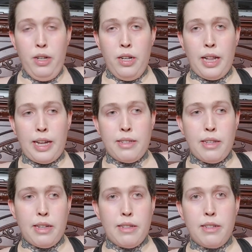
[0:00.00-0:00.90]
like I
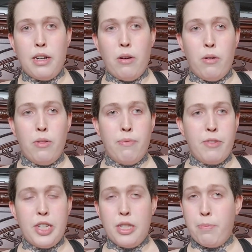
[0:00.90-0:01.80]
said, you know,
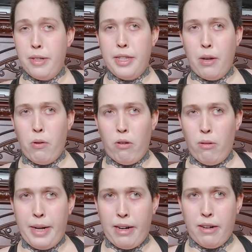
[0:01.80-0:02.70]
she spilled the oil
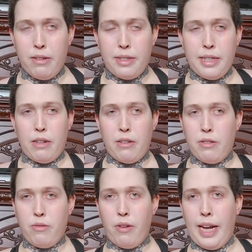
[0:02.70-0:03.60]
barrels, and there's
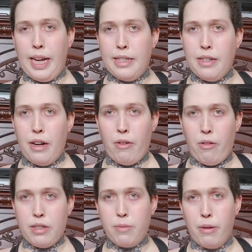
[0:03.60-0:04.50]
grenades and other
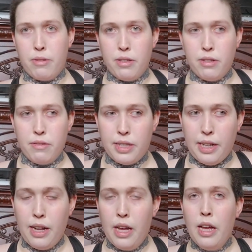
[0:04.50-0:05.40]
explosives,
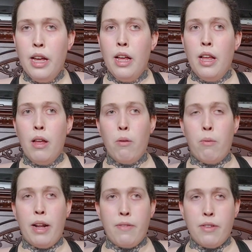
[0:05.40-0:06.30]
and
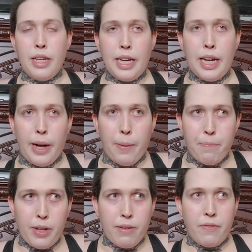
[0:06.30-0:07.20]
whenever the
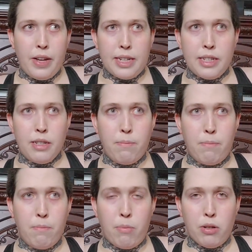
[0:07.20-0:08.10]
infected
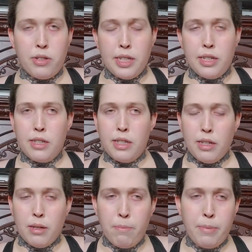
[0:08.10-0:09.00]
burst into
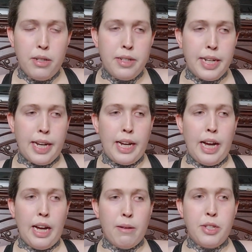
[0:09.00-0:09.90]
the building,
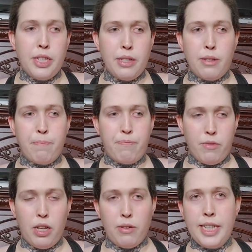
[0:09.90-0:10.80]
she's,
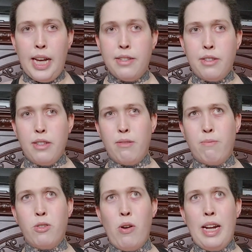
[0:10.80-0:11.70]
you know, Tess is
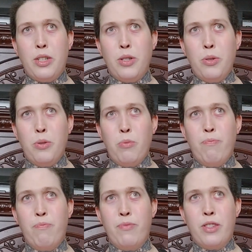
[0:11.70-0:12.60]
trying to
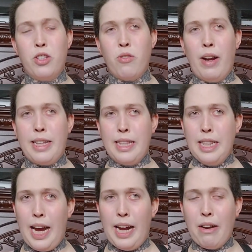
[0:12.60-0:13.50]
strike the
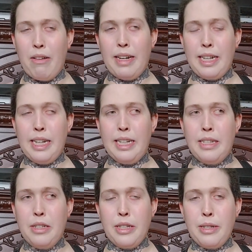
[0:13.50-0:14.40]
lighter and get it
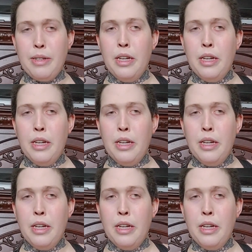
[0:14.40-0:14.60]
to